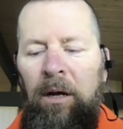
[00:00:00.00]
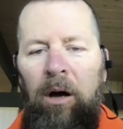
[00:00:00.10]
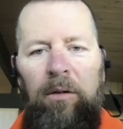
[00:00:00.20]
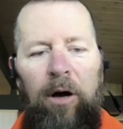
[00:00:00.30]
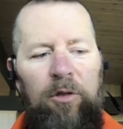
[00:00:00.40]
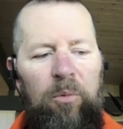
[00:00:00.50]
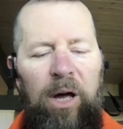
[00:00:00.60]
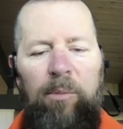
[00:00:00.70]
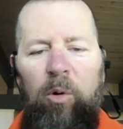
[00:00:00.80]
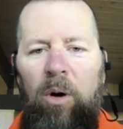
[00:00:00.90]
along the
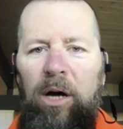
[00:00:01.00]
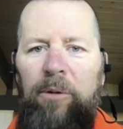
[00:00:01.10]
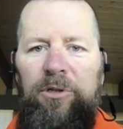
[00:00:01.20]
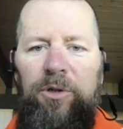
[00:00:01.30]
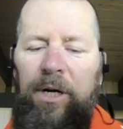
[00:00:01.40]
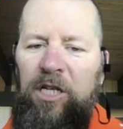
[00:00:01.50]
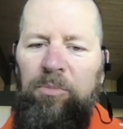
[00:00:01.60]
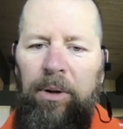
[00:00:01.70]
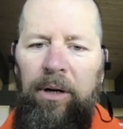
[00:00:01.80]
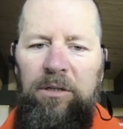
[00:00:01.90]
way. Milwaukee was a great
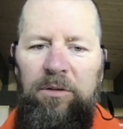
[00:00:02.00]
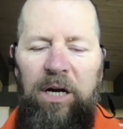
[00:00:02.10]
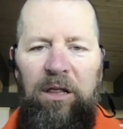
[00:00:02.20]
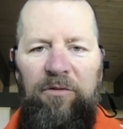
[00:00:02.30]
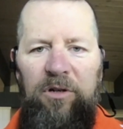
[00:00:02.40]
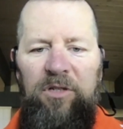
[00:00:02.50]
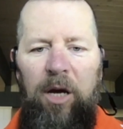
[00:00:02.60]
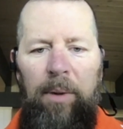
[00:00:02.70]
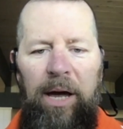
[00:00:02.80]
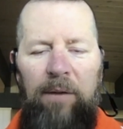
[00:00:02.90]
experience, kind of the first
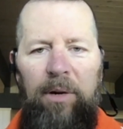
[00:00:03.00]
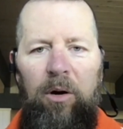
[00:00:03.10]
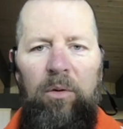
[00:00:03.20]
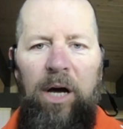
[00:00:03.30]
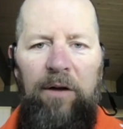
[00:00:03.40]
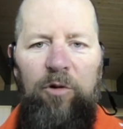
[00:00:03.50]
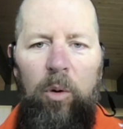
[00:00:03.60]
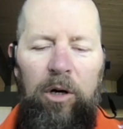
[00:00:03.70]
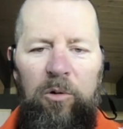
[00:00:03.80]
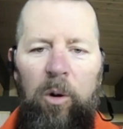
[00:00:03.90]
time I had my own kind of
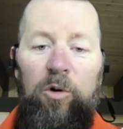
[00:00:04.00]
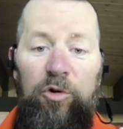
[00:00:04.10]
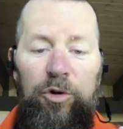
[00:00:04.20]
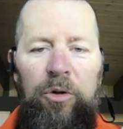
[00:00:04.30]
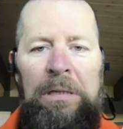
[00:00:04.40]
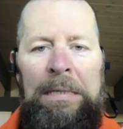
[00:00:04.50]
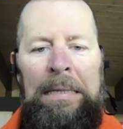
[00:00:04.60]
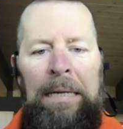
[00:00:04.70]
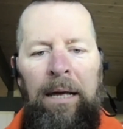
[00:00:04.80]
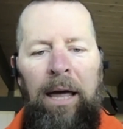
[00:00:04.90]
quote unquote crew,
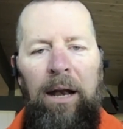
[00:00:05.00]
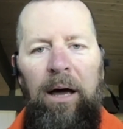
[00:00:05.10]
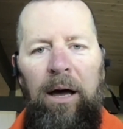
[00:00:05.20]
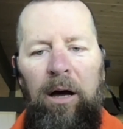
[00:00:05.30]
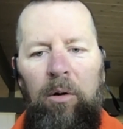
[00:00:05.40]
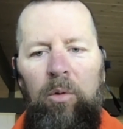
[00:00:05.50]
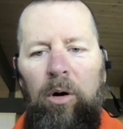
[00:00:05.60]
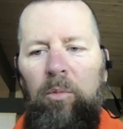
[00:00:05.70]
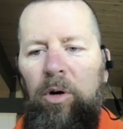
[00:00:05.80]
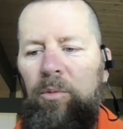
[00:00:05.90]
and
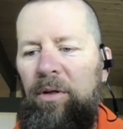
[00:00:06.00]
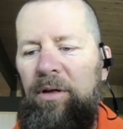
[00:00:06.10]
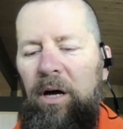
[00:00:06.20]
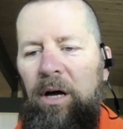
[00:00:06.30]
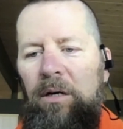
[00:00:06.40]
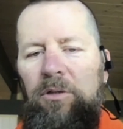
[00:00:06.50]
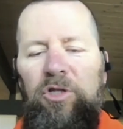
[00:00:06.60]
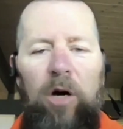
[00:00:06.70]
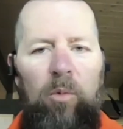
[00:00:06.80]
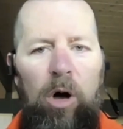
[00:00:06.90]
worked with
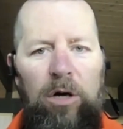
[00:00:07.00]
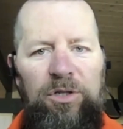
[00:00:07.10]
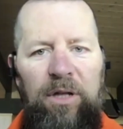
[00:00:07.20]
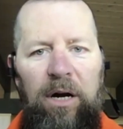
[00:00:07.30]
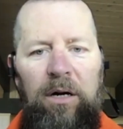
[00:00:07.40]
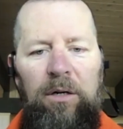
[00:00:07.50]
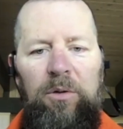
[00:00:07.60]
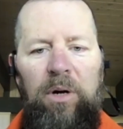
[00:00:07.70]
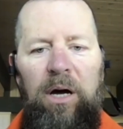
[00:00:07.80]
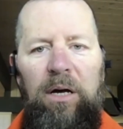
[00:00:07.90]
John Walsh there,
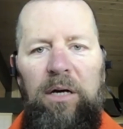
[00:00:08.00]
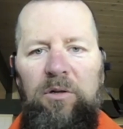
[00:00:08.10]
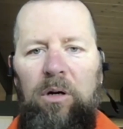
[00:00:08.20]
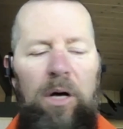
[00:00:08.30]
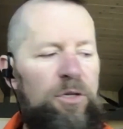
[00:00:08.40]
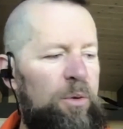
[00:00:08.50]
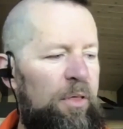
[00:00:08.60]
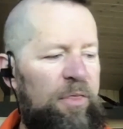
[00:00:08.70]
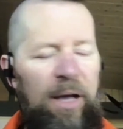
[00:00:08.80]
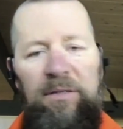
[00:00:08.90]
who has gone on to do
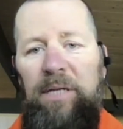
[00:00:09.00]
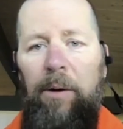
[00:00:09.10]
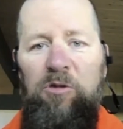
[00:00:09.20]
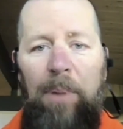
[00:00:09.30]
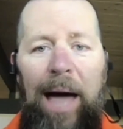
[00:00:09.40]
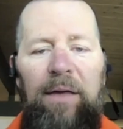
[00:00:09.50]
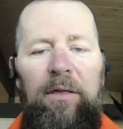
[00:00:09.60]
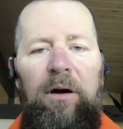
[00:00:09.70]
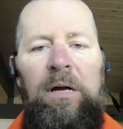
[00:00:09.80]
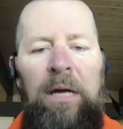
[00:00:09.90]
other things and now is back
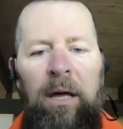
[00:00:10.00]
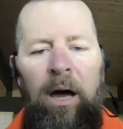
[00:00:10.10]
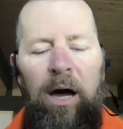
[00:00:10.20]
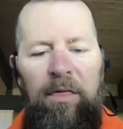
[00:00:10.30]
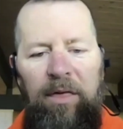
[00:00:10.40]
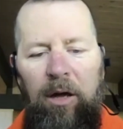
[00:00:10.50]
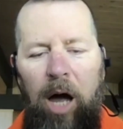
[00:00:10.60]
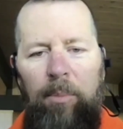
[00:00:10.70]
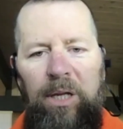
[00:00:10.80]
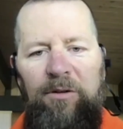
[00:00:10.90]
in there.
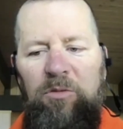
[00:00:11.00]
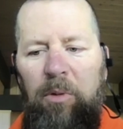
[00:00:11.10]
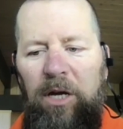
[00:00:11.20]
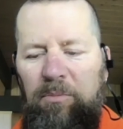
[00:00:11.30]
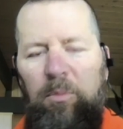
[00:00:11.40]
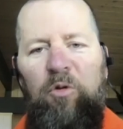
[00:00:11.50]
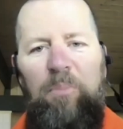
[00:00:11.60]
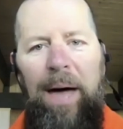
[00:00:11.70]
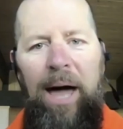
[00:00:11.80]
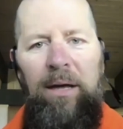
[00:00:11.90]
I believe he's
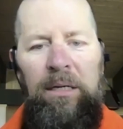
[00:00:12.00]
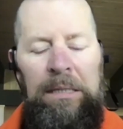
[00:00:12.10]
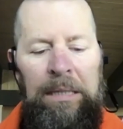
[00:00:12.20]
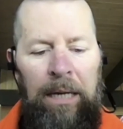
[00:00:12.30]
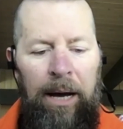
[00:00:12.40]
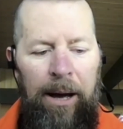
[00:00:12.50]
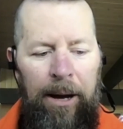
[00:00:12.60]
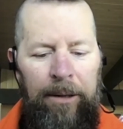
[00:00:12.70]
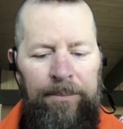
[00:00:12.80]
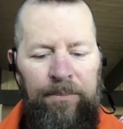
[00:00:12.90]
moved back.
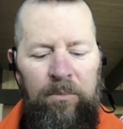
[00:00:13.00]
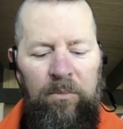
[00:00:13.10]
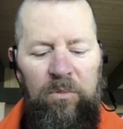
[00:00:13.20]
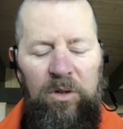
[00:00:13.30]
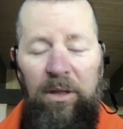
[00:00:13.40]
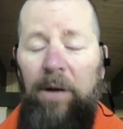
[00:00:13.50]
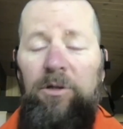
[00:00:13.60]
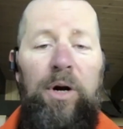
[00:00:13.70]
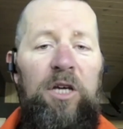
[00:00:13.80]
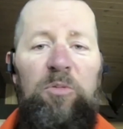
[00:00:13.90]
That
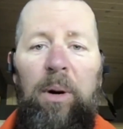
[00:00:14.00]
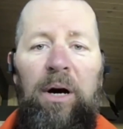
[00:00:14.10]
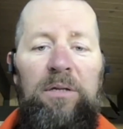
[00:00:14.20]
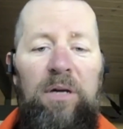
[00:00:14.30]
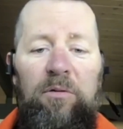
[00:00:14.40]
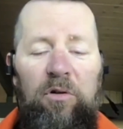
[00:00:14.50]
was a great experience.